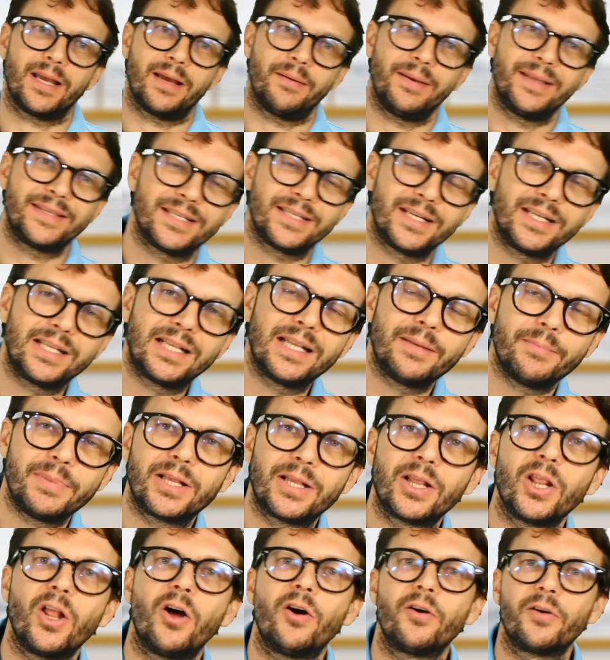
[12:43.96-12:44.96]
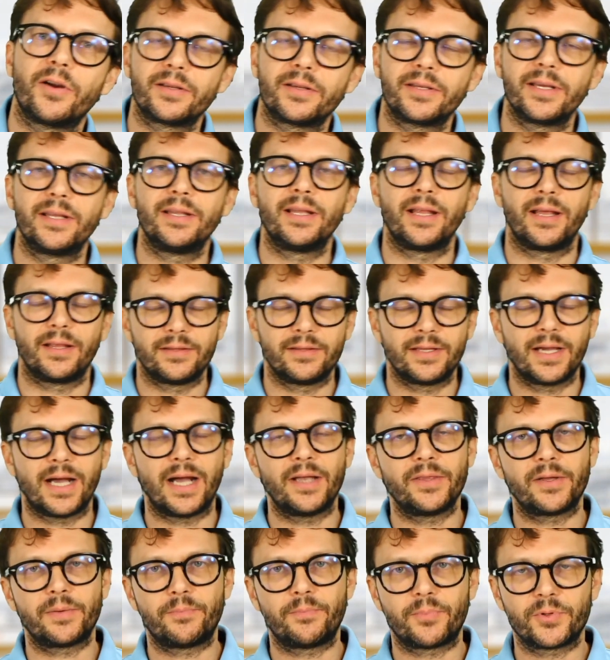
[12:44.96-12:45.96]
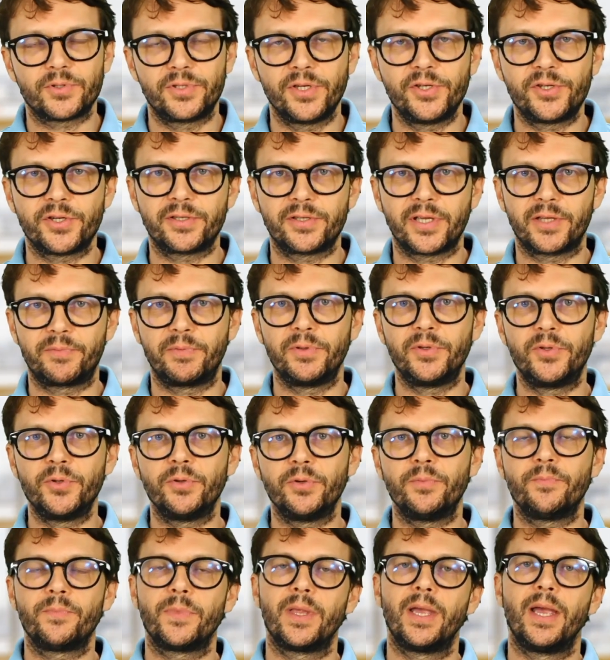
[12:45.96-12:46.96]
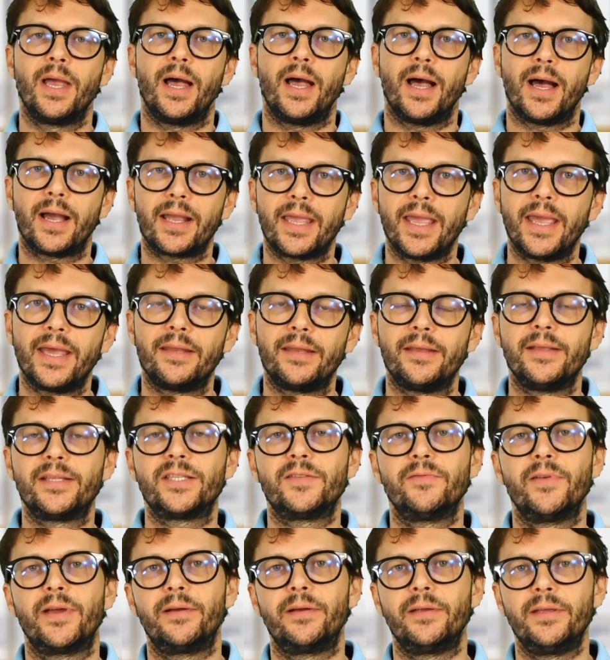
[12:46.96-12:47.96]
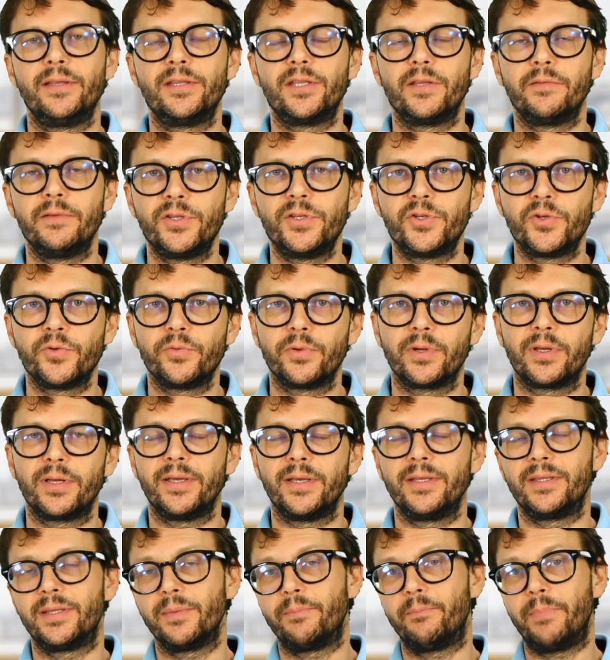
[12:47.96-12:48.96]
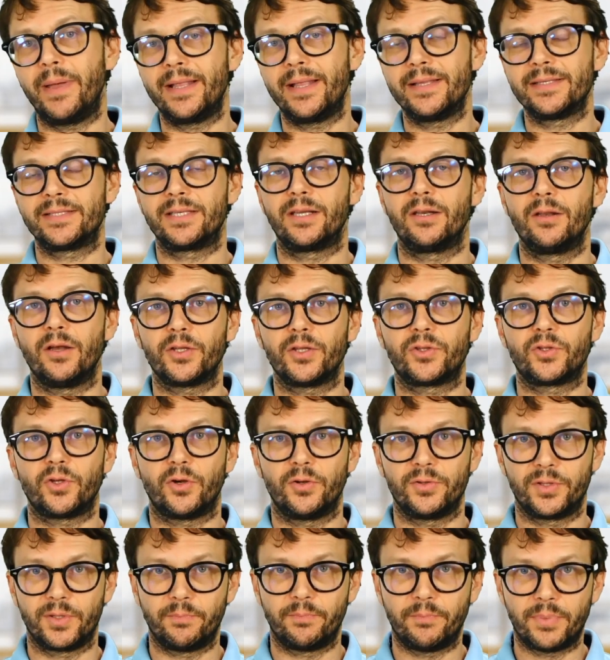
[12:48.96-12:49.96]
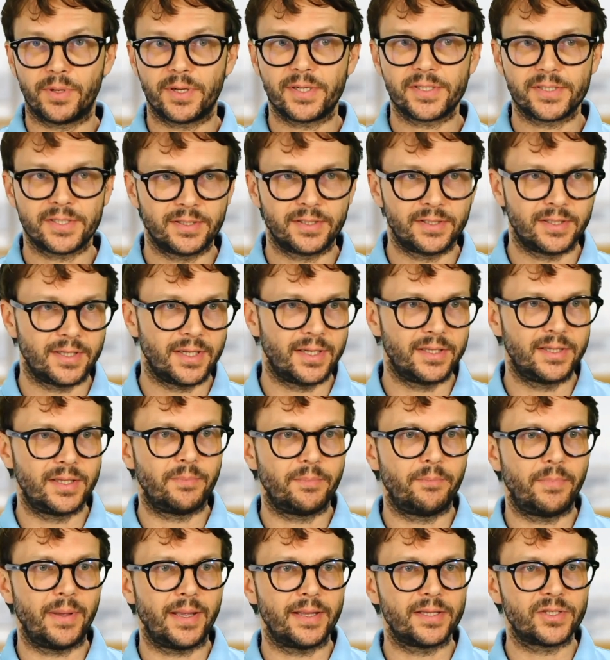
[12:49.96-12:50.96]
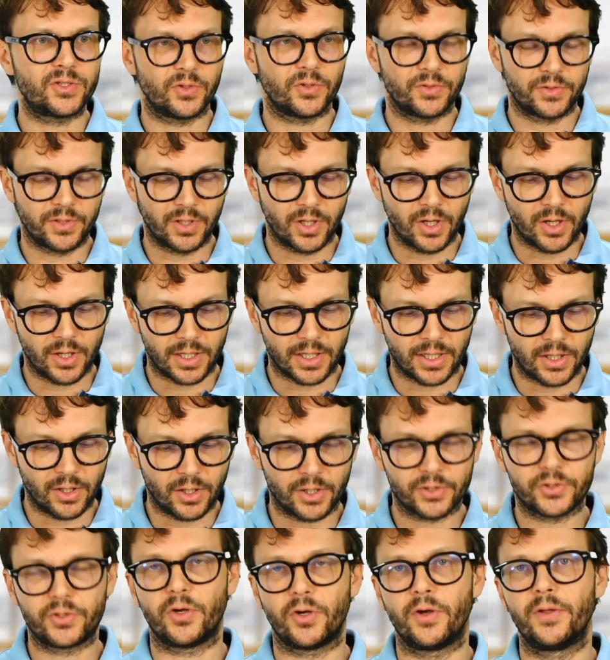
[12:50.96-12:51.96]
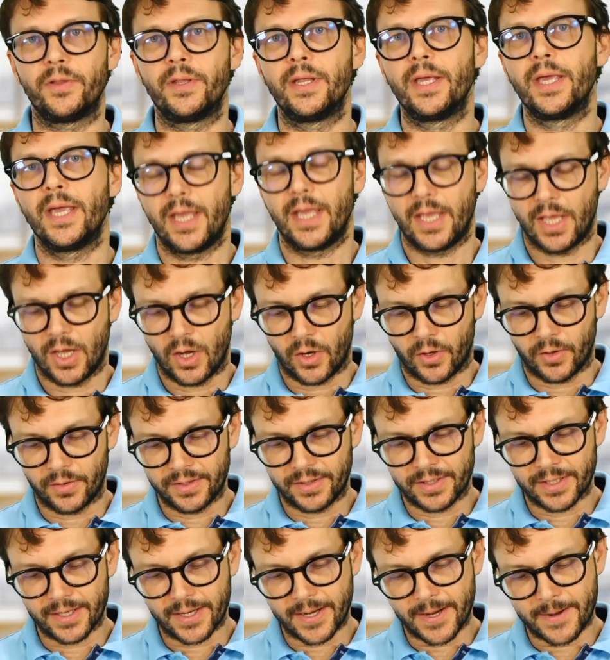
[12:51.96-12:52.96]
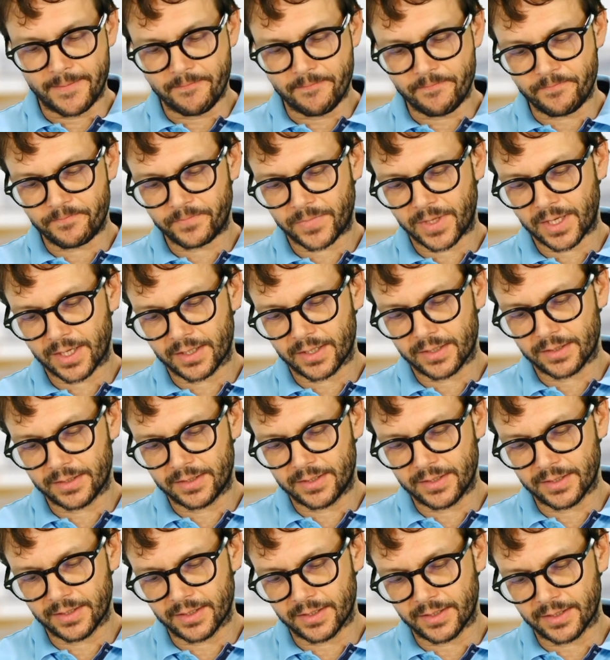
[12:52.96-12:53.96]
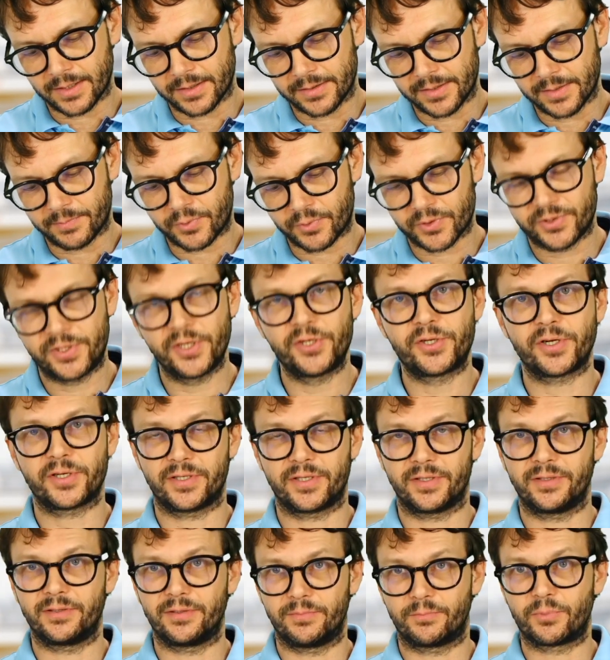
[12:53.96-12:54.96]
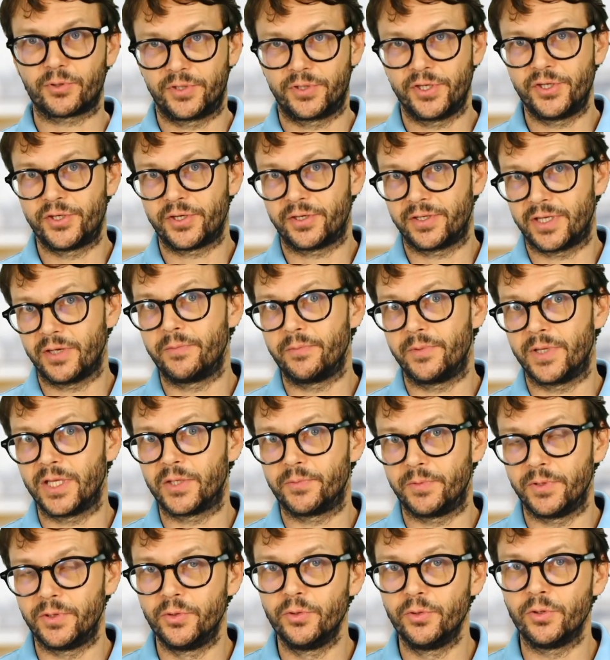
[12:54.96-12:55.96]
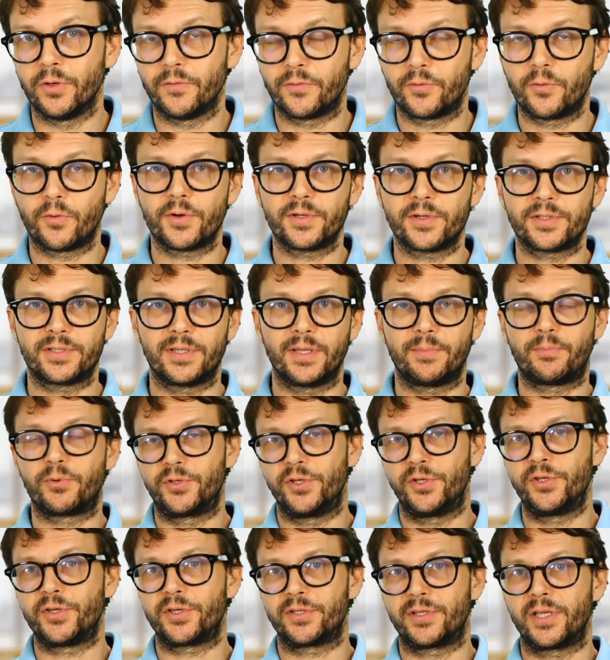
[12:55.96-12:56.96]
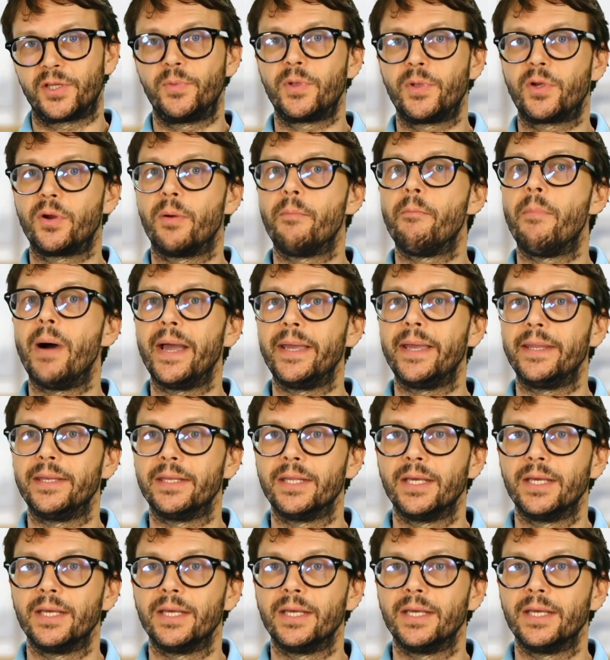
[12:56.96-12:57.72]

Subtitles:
little bit longer than the other procedures that we do. Again, it's very individual. It depends a lot on the person. It depends on a lot on the procedure that we do, of course, the procedures that we combine.